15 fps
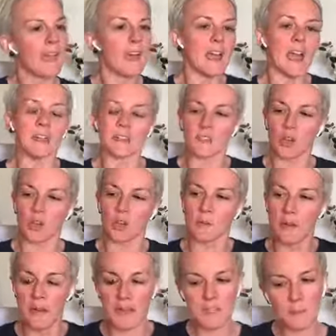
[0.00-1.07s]
And so
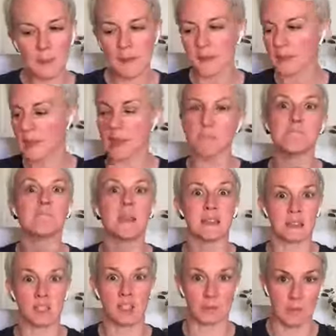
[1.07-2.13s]
my husband is like
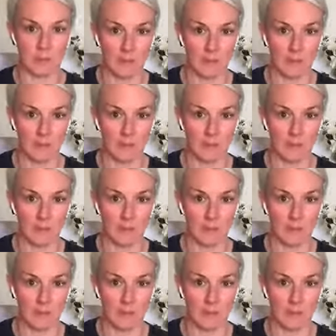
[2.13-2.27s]
messaging me,